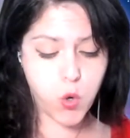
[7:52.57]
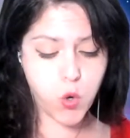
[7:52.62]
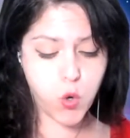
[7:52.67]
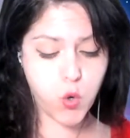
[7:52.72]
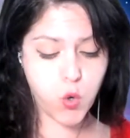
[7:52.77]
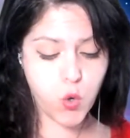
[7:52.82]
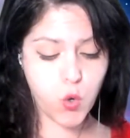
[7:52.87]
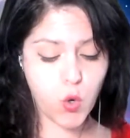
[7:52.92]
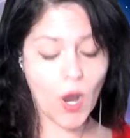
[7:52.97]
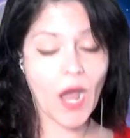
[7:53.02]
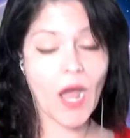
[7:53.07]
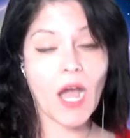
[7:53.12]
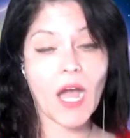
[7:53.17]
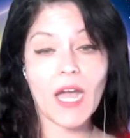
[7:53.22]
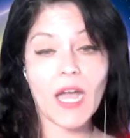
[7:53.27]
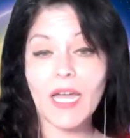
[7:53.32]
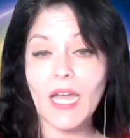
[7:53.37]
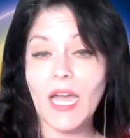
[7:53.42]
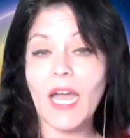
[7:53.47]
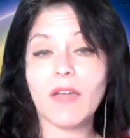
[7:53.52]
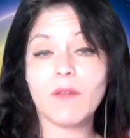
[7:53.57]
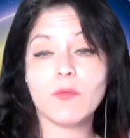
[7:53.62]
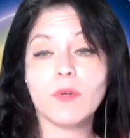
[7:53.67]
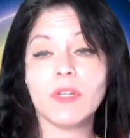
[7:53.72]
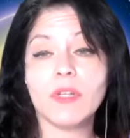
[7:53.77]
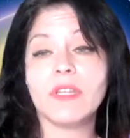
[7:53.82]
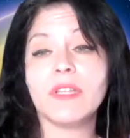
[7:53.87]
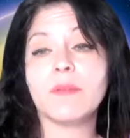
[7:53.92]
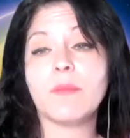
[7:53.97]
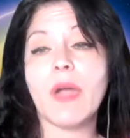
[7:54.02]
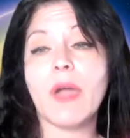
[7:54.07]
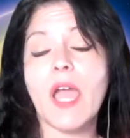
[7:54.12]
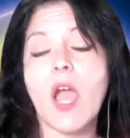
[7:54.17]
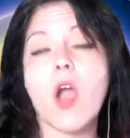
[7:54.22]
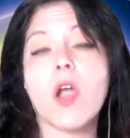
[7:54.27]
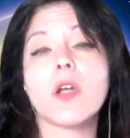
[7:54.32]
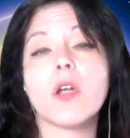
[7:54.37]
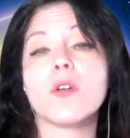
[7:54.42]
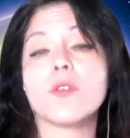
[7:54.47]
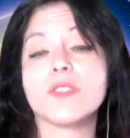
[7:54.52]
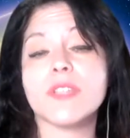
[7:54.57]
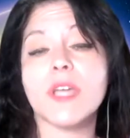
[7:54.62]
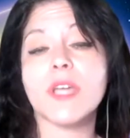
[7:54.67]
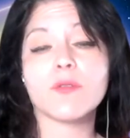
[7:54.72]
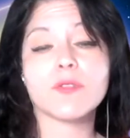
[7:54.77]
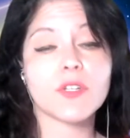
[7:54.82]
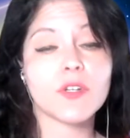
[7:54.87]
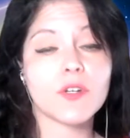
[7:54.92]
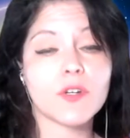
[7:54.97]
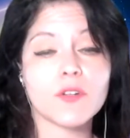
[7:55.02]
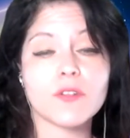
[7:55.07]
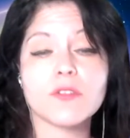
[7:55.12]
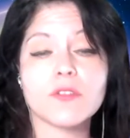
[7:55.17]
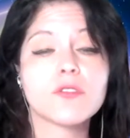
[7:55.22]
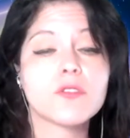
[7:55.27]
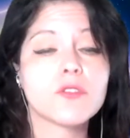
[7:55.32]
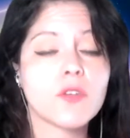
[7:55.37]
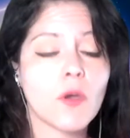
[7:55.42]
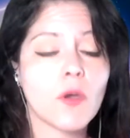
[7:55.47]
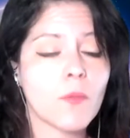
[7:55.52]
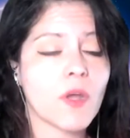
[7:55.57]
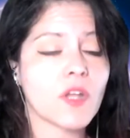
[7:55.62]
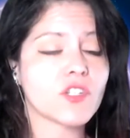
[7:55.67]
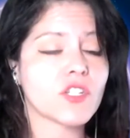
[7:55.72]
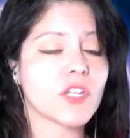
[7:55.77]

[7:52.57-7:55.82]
I really, my heart goes out to her so much,